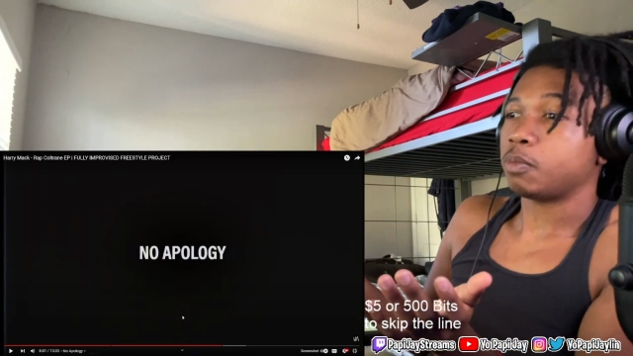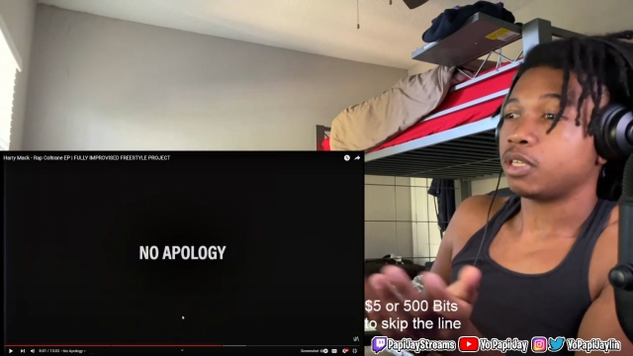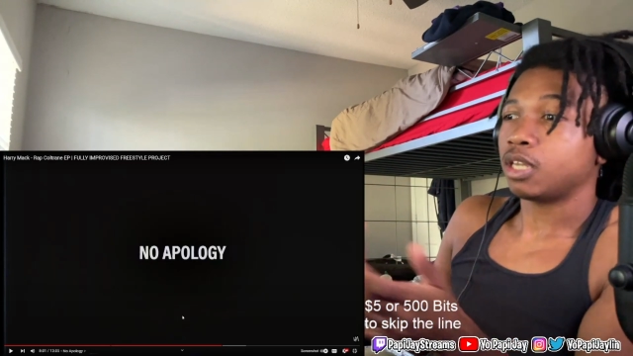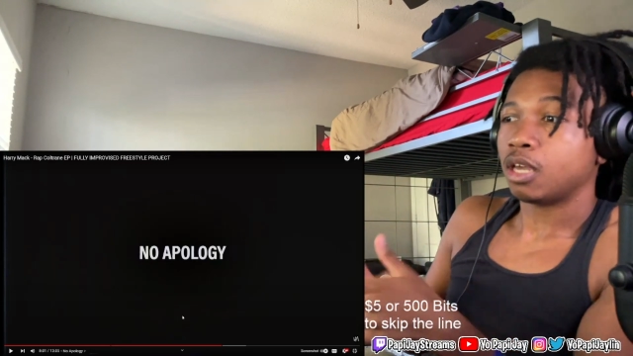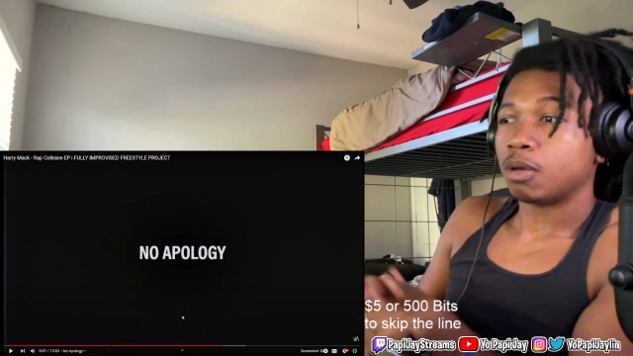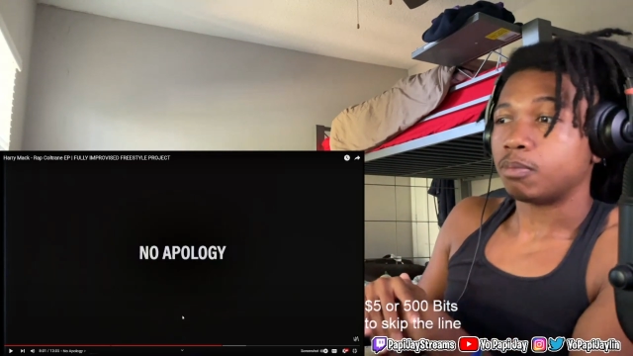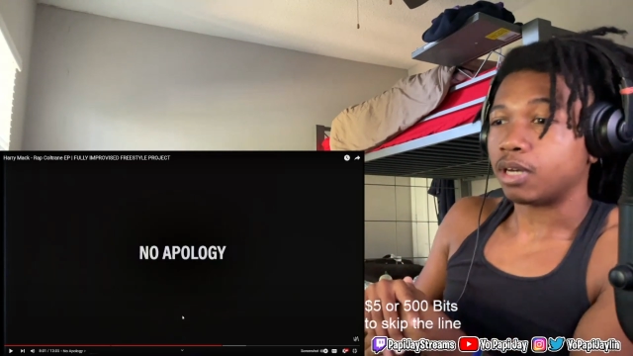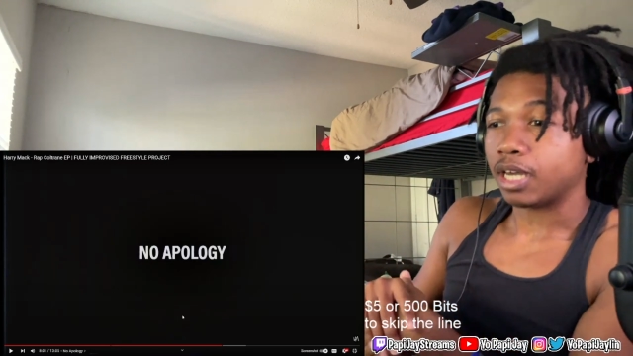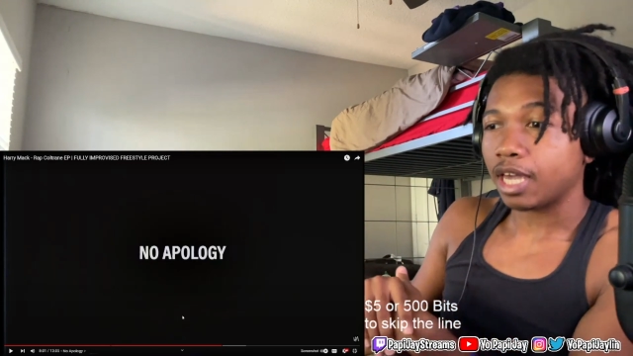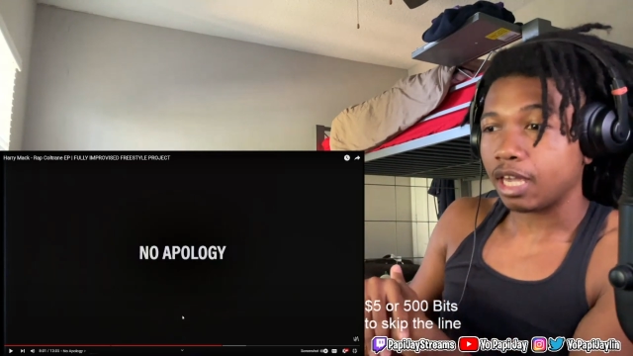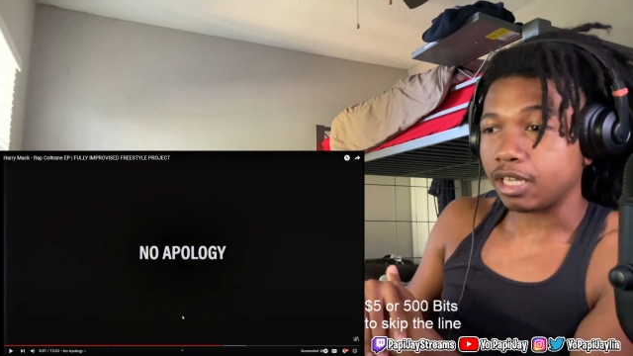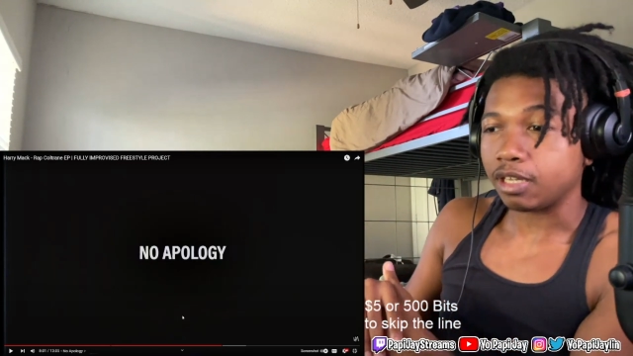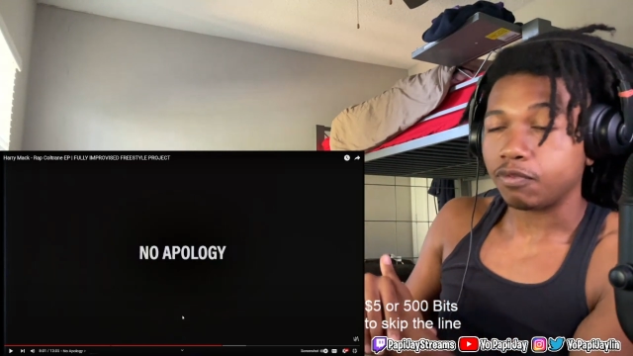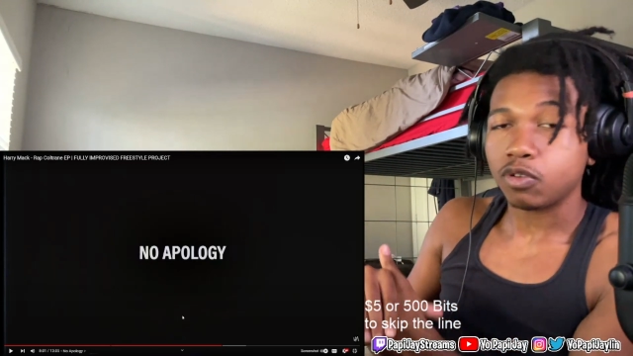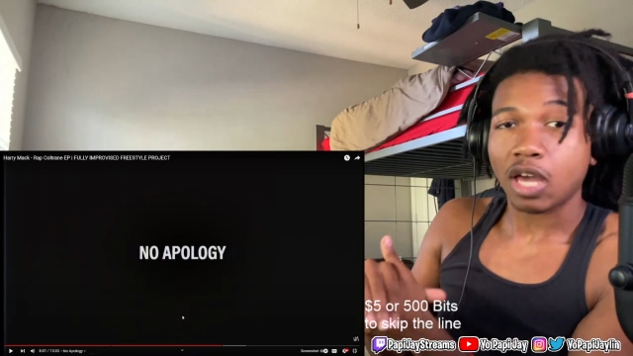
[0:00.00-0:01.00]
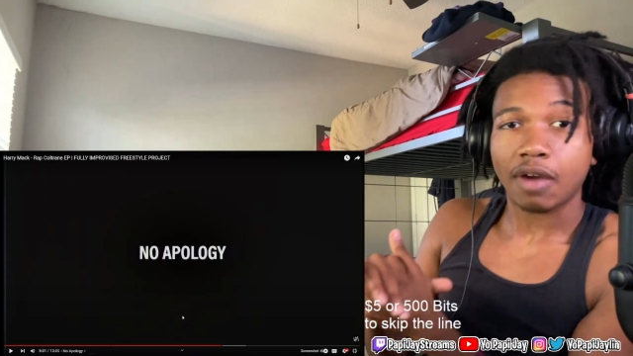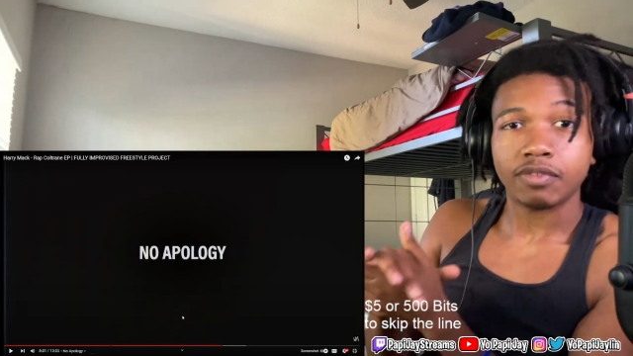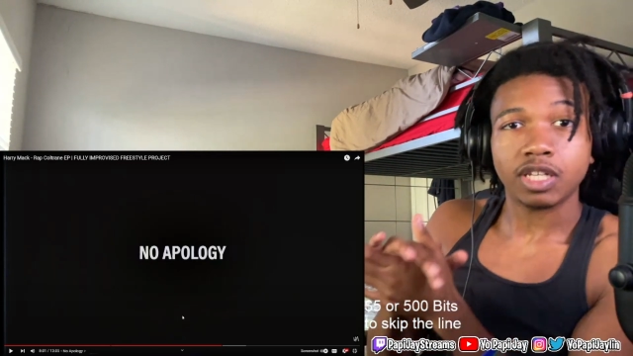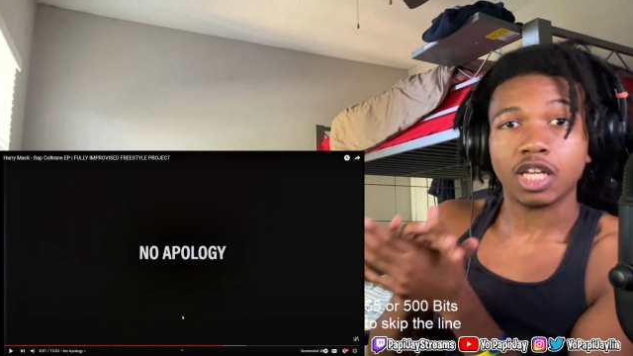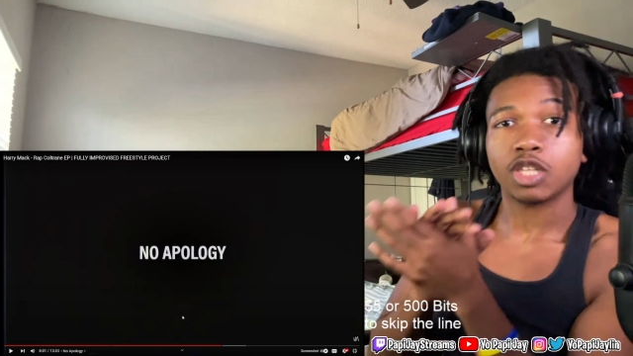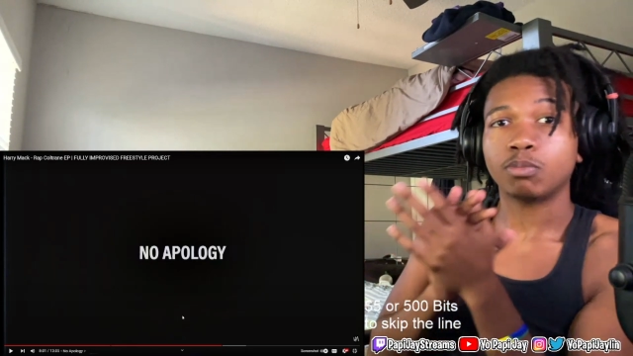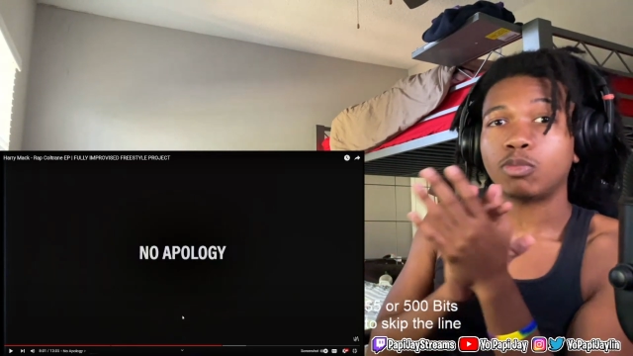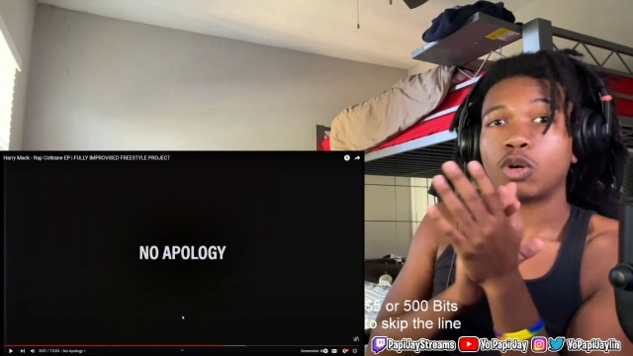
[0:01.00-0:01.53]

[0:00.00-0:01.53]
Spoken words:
But hey, if you have any other more